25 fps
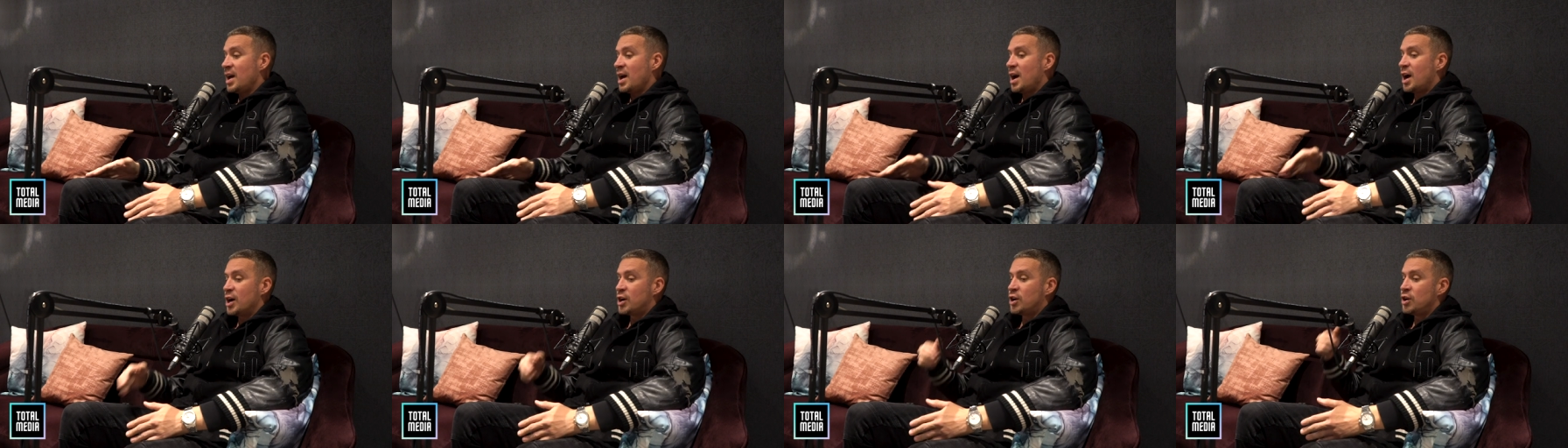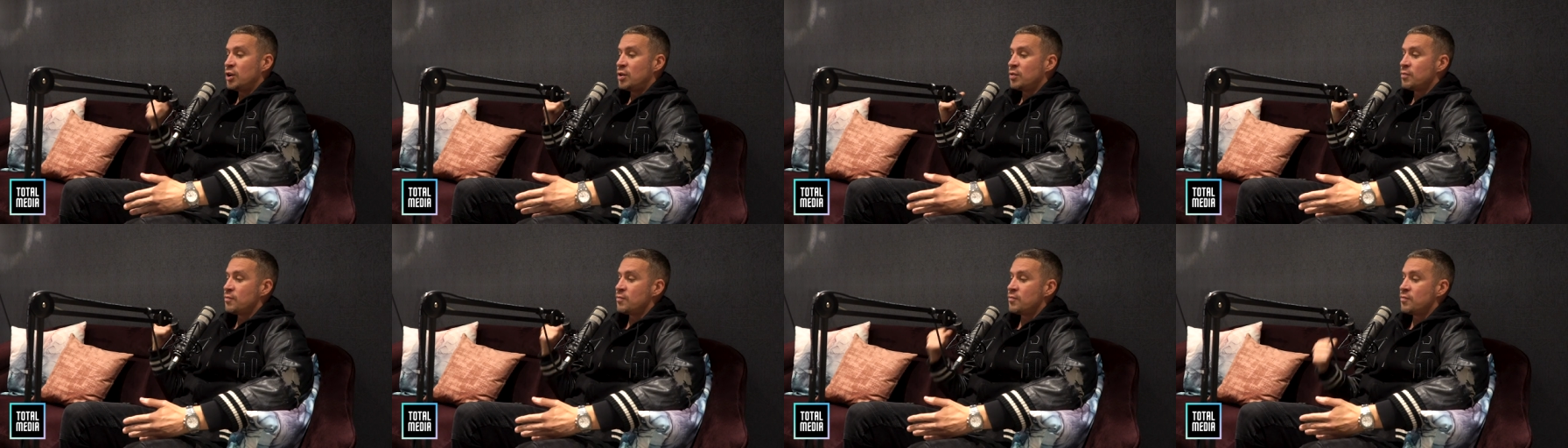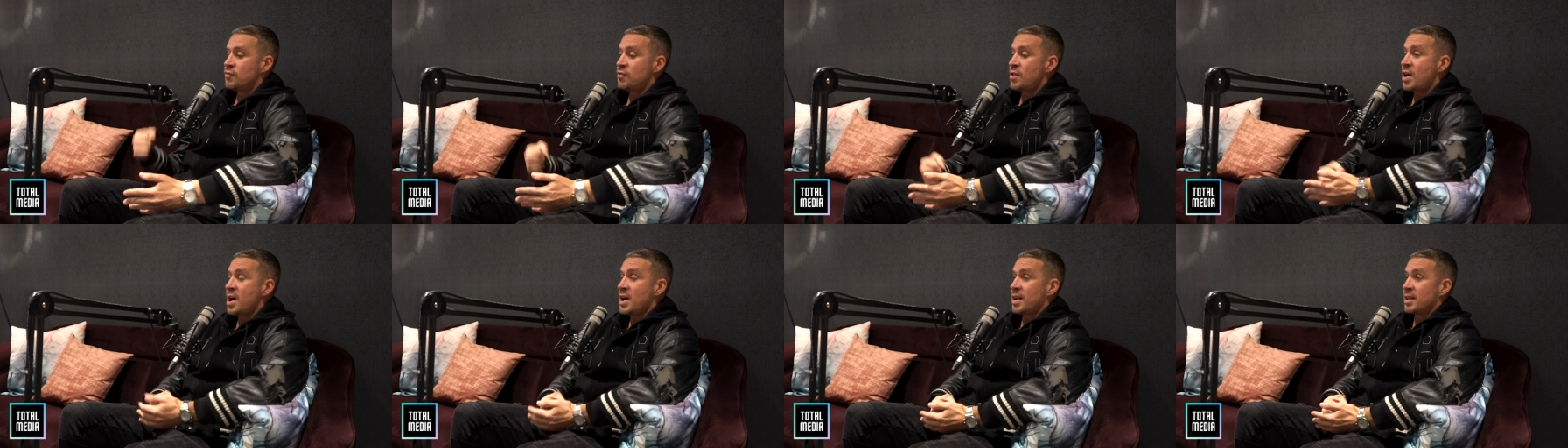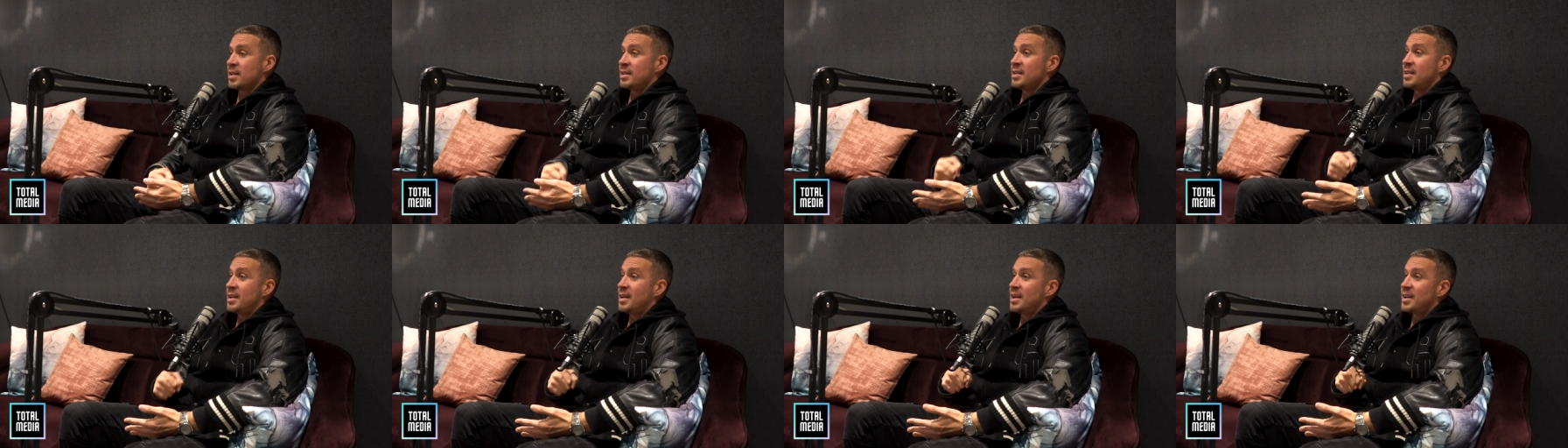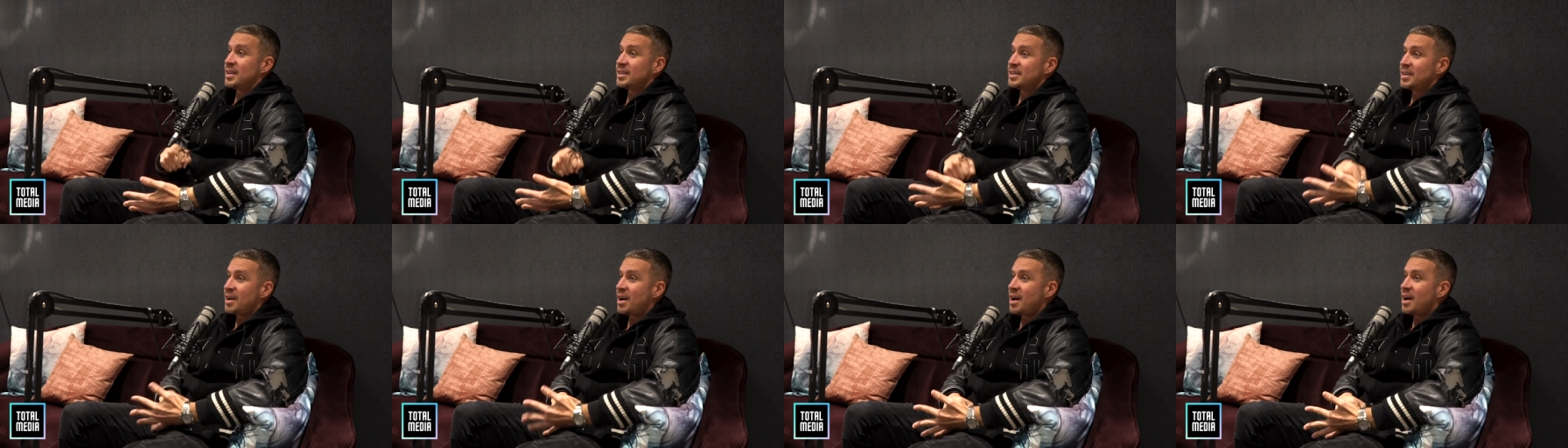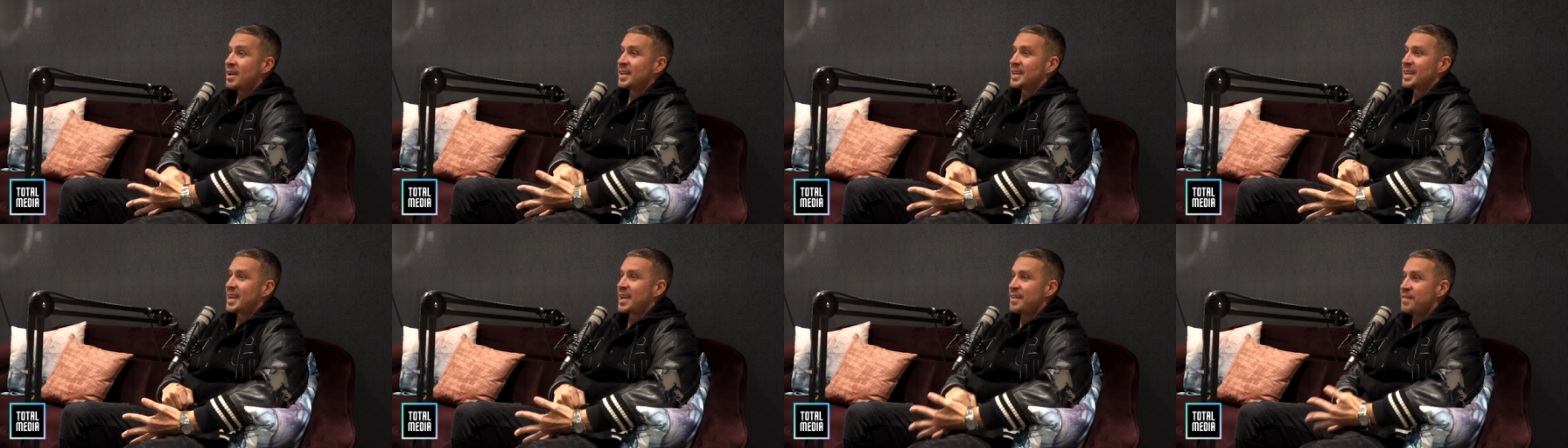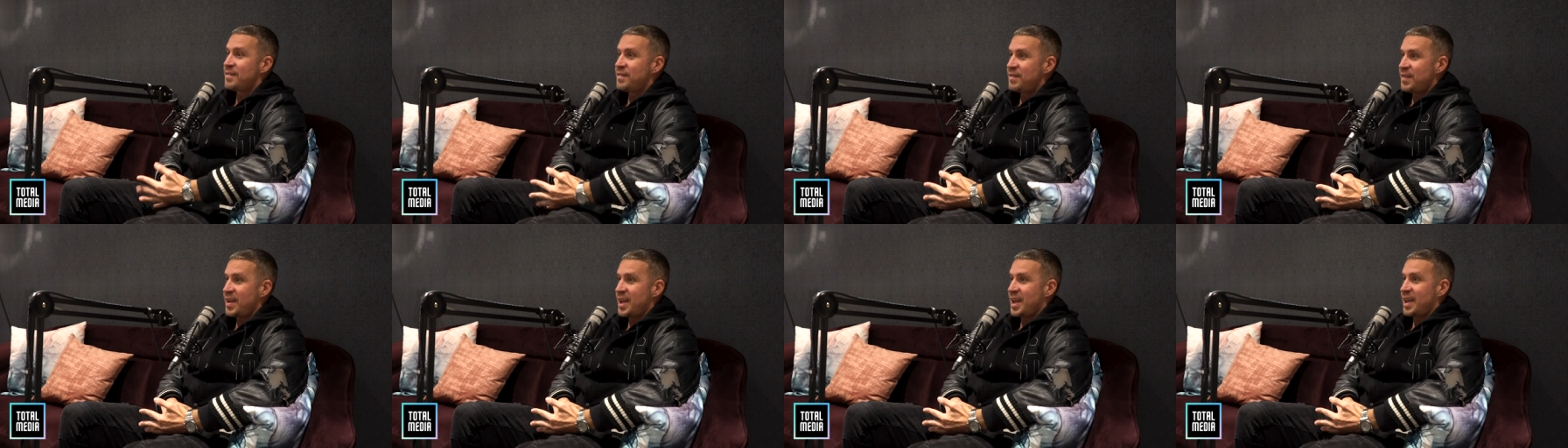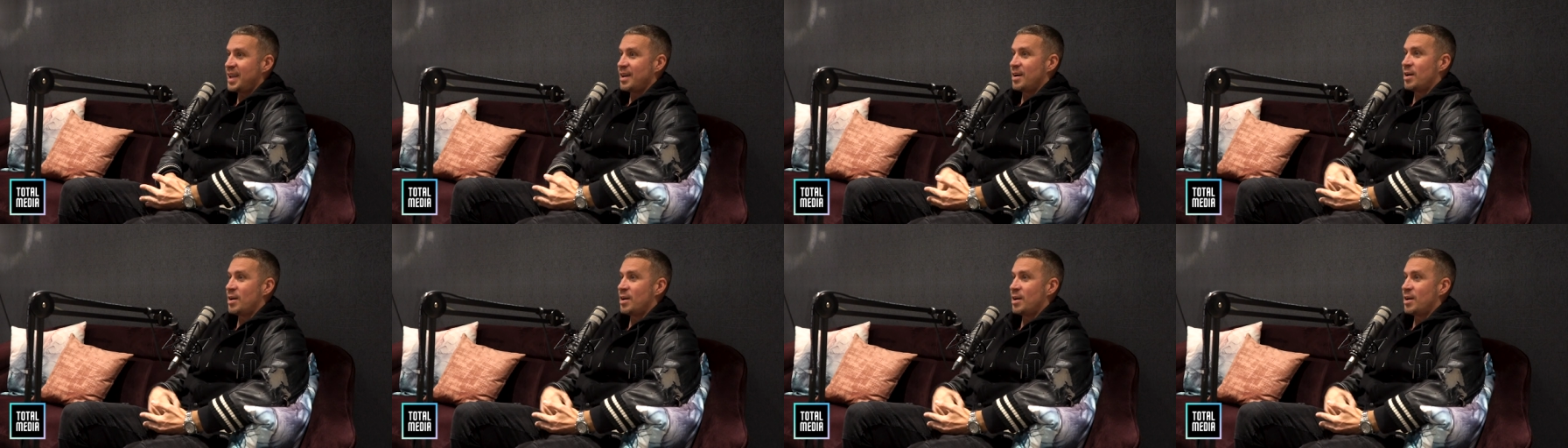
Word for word: I couldn't run as hard and get fit